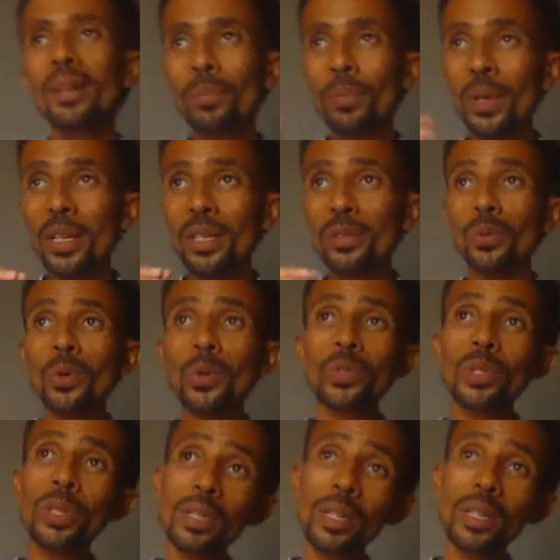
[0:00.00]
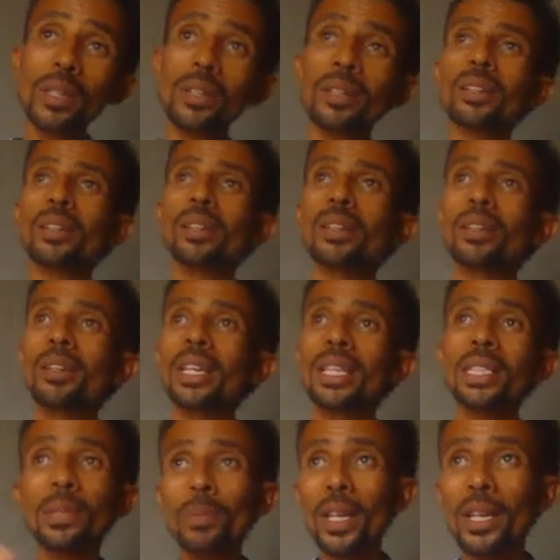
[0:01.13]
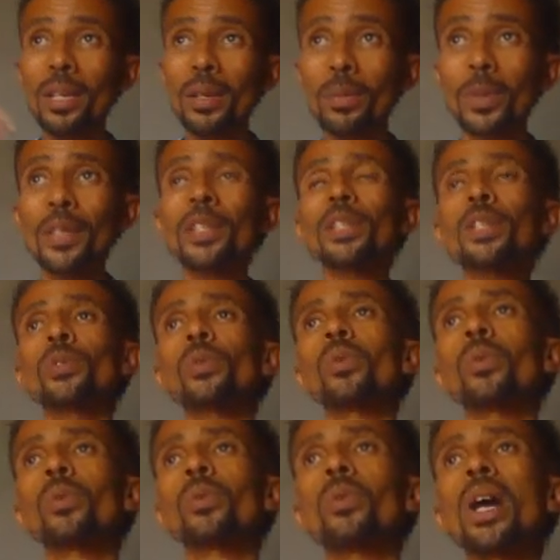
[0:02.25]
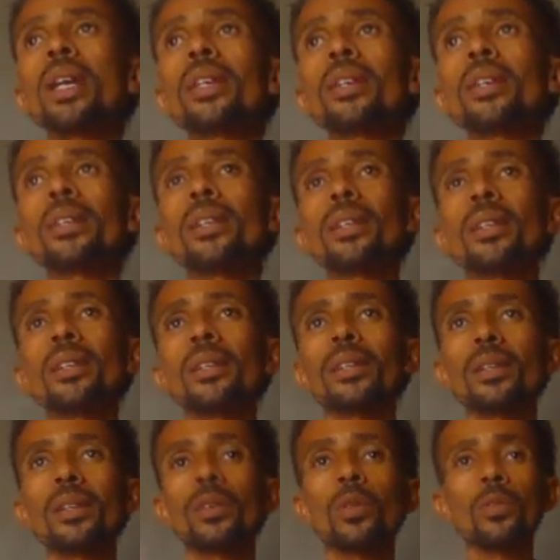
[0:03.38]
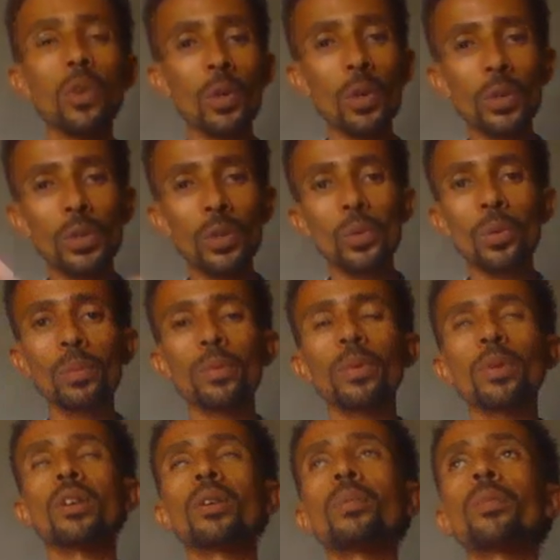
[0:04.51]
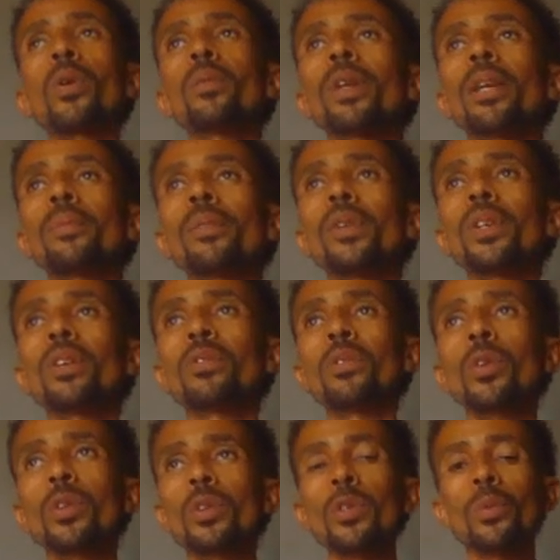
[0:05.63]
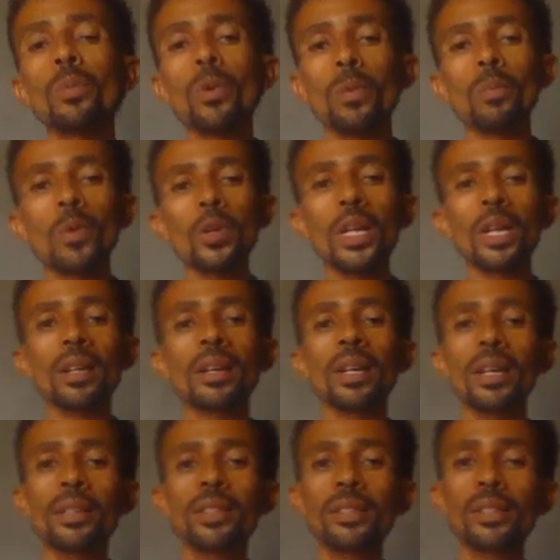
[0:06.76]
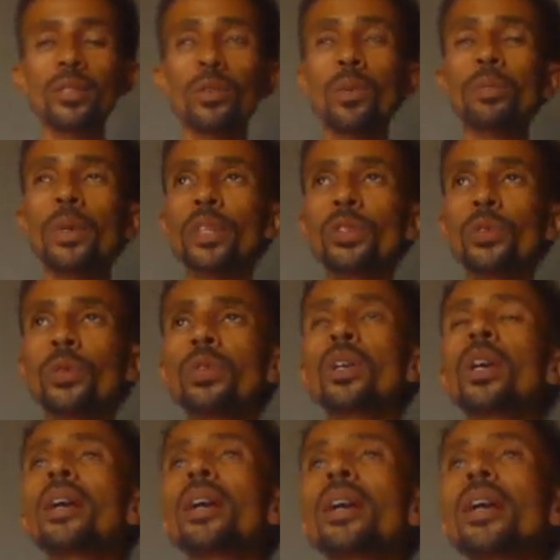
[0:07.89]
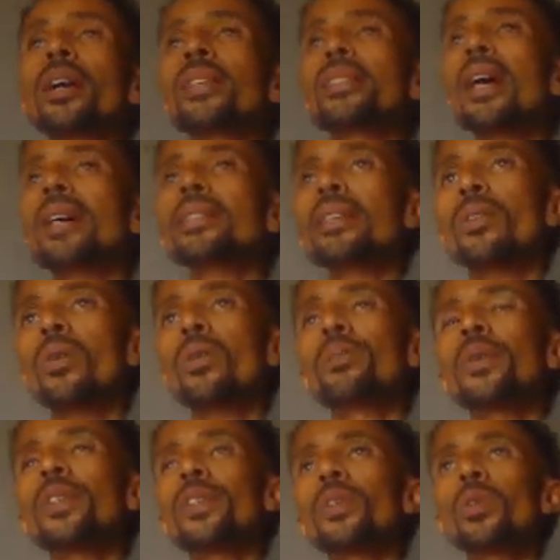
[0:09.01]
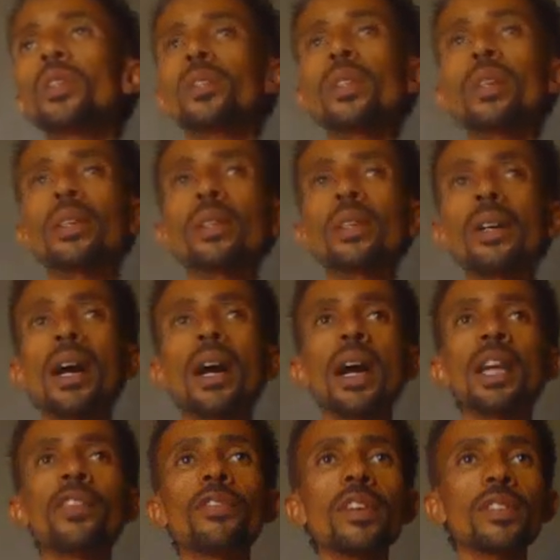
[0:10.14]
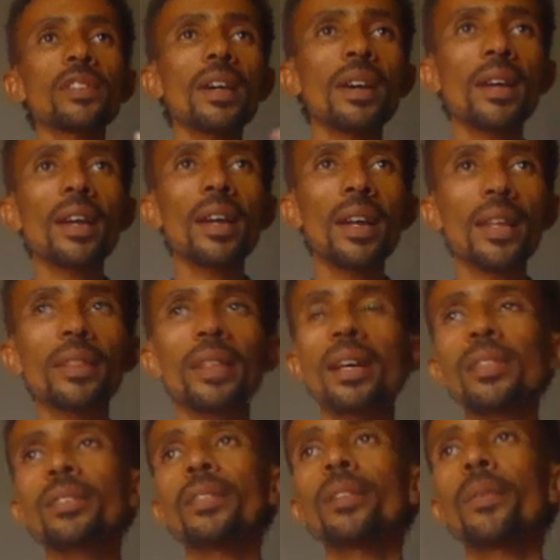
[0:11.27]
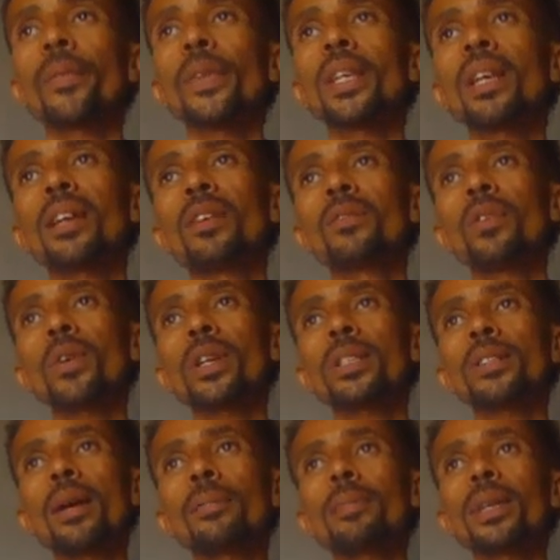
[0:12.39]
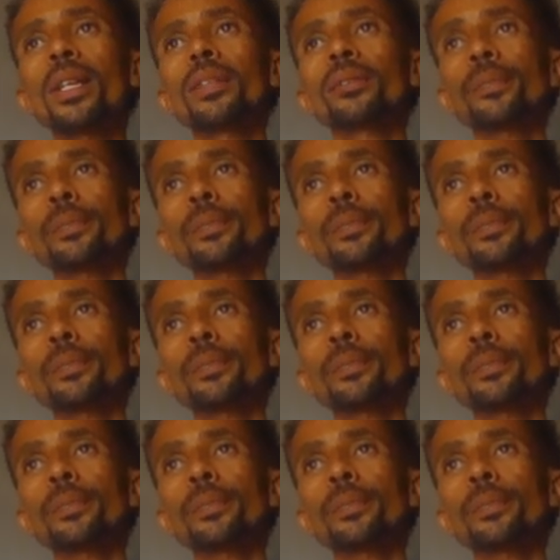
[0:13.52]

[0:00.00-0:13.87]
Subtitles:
please consider explainability issue while for your problem, for your model. This is open issue. The other open issue is adversarial attacks. For example,